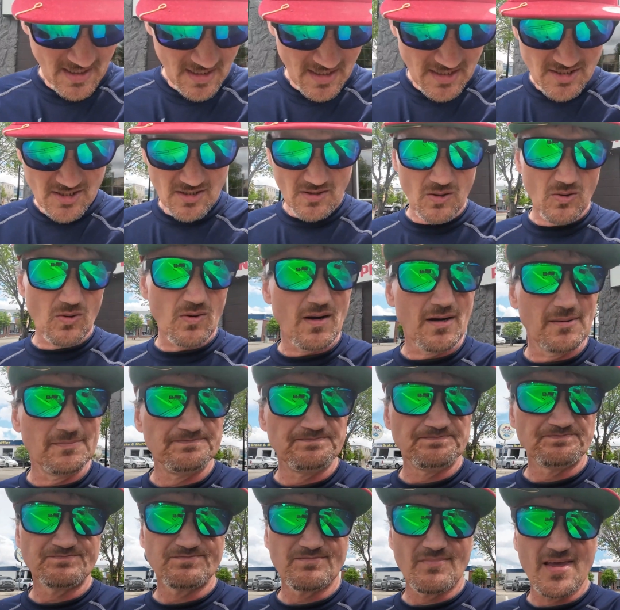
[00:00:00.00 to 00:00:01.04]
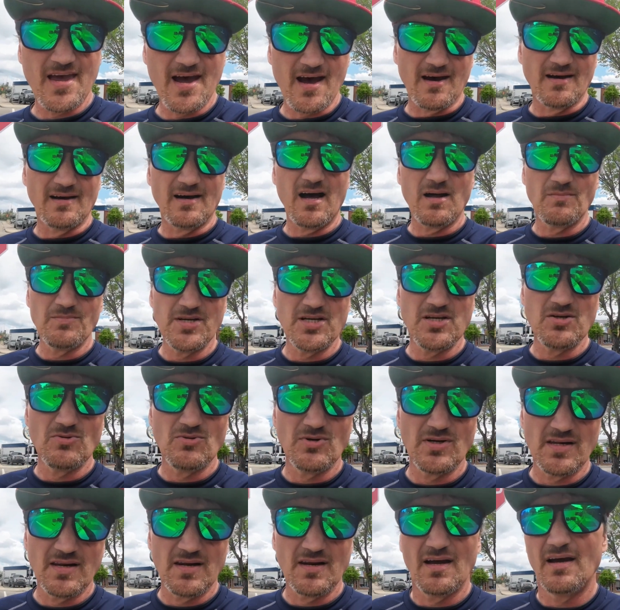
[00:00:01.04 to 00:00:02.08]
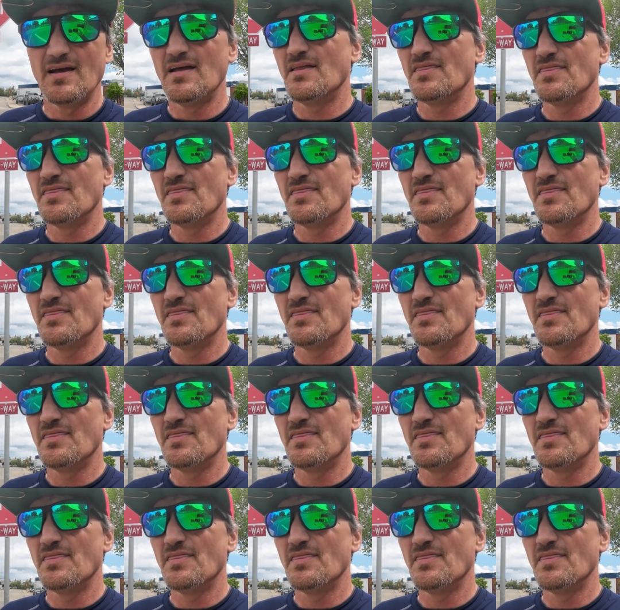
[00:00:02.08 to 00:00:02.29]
So yeah, I'll be doing